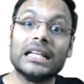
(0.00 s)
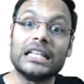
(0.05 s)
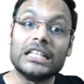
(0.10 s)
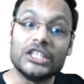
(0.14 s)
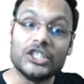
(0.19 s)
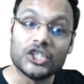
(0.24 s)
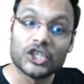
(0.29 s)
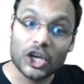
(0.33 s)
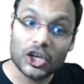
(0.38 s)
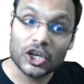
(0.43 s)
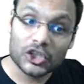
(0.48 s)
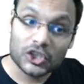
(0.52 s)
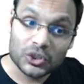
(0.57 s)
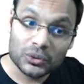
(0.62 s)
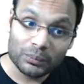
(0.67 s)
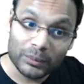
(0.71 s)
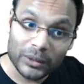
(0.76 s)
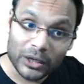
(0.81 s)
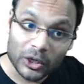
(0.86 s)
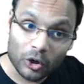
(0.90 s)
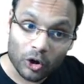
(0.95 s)

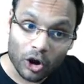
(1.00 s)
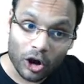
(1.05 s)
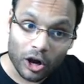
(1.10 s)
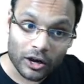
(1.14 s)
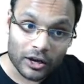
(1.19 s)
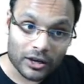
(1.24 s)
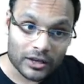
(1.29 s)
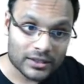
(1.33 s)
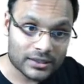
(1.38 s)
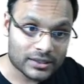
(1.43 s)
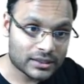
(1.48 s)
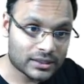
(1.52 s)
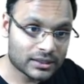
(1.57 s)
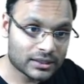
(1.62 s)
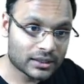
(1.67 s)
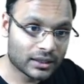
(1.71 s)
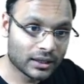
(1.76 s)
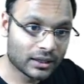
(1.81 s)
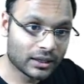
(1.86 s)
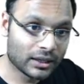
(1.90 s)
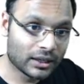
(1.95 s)
Just
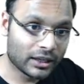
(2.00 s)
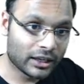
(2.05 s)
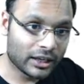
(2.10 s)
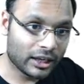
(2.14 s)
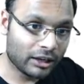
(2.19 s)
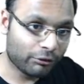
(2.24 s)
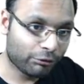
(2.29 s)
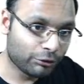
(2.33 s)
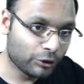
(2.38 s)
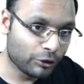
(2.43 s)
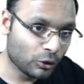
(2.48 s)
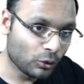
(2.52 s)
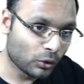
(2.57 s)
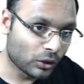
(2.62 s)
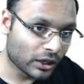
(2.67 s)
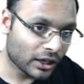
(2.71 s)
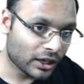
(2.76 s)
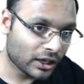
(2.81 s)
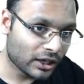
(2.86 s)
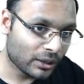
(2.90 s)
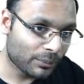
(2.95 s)
because if you
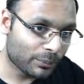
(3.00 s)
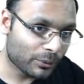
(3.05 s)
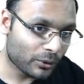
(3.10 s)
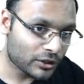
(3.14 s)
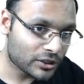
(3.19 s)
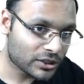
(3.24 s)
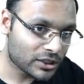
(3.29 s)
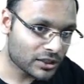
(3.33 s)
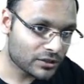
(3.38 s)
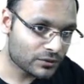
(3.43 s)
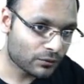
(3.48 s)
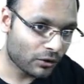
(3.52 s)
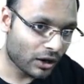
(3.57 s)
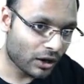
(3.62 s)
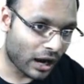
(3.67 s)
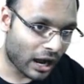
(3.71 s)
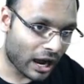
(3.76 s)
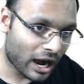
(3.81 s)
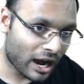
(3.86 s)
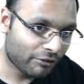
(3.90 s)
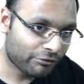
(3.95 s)
run a process for
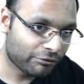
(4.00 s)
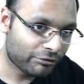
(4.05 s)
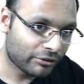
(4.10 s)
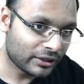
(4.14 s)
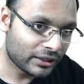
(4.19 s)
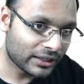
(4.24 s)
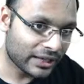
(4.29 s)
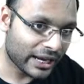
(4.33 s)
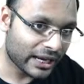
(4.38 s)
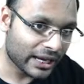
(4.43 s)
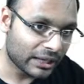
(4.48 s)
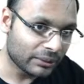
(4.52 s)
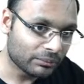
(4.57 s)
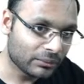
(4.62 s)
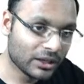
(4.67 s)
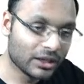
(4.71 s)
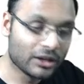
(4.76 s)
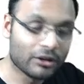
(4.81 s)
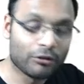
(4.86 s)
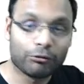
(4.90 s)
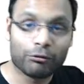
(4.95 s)
half a time
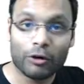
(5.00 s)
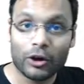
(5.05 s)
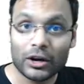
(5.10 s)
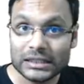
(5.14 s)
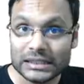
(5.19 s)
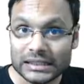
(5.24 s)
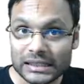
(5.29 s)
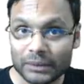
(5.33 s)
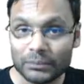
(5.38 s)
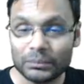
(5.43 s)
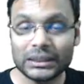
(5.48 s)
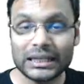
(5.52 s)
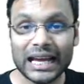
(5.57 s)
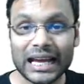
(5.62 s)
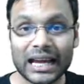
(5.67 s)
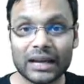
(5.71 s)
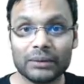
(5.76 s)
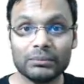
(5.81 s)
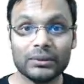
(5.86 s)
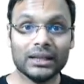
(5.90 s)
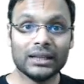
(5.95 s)
for some
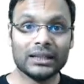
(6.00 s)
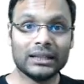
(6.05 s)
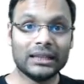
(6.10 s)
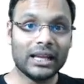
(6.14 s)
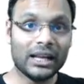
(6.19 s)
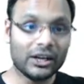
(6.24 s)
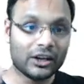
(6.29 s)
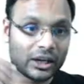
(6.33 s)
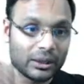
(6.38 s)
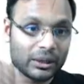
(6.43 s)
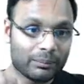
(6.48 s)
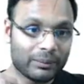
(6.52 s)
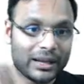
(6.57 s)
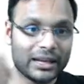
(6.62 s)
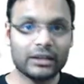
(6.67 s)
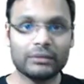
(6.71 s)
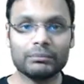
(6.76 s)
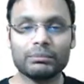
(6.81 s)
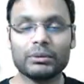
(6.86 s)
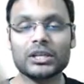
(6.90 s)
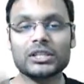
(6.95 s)
time, then
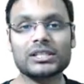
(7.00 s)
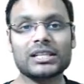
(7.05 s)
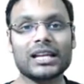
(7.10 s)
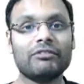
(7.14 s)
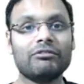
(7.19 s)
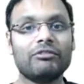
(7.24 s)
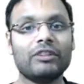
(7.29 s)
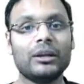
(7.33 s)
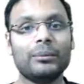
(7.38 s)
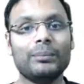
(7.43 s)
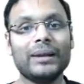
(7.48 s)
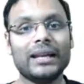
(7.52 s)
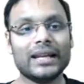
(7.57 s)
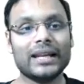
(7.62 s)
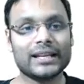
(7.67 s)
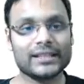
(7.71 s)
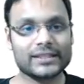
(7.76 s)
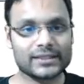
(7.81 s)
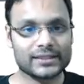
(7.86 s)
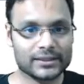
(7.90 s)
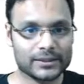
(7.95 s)
remaining burst time will be
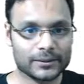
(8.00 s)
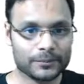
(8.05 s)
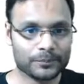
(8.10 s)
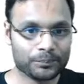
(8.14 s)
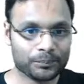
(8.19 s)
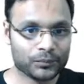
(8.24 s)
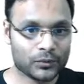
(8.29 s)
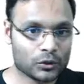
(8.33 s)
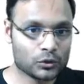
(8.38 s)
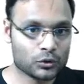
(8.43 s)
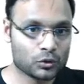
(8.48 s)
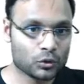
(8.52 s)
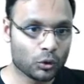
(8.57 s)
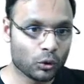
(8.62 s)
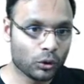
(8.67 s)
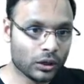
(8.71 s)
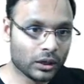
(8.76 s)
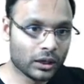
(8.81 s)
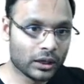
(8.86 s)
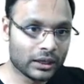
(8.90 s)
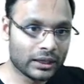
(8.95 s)
less.
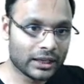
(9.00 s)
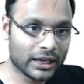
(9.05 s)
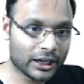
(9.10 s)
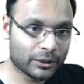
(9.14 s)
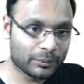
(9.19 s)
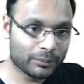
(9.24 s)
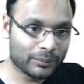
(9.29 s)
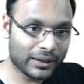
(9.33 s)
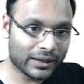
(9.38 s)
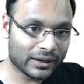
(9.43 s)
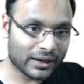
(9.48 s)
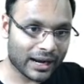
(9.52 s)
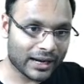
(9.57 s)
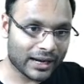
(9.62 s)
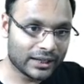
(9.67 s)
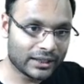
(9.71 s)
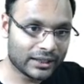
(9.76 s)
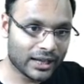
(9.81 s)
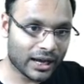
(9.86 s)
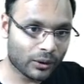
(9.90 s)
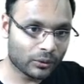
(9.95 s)
So let me
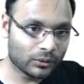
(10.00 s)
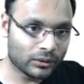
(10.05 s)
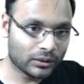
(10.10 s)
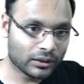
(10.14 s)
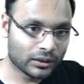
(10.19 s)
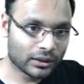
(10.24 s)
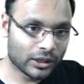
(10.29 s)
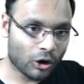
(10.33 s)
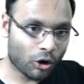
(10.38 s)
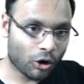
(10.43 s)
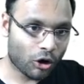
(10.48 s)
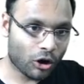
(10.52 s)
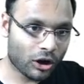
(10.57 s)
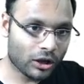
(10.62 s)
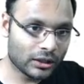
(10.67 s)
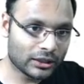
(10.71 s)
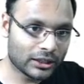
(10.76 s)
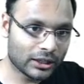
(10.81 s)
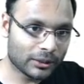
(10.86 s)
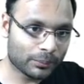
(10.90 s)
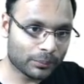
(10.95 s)
write down
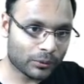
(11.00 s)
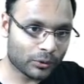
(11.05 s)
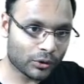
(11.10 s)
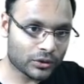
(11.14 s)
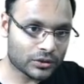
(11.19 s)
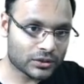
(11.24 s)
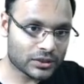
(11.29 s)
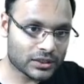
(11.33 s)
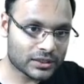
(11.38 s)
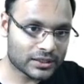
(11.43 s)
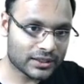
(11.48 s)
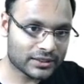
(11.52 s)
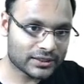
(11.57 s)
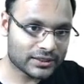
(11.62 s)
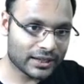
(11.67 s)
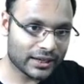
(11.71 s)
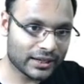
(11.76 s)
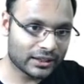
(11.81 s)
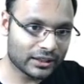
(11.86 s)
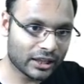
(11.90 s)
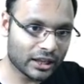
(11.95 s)
all the processes
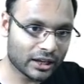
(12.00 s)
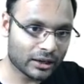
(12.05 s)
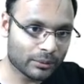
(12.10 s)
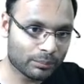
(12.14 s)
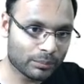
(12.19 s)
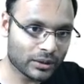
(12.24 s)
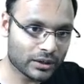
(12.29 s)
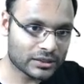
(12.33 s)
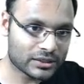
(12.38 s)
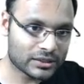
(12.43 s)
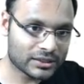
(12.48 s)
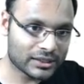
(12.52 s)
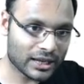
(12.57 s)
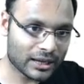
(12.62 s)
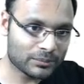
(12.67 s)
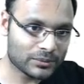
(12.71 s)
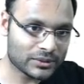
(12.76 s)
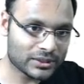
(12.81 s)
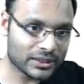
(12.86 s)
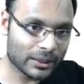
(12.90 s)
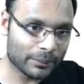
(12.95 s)
and their burst
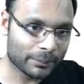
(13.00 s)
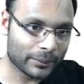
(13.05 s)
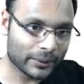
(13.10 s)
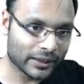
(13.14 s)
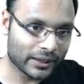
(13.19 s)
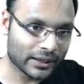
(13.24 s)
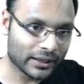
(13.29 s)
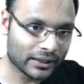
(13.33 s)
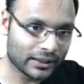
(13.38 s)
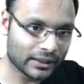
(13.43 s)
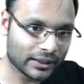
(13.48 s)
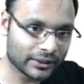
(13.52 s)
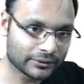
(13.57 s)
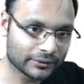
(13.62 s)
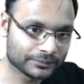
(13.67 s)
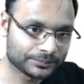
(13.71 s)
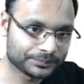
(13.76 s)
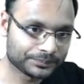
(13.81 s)
time separately.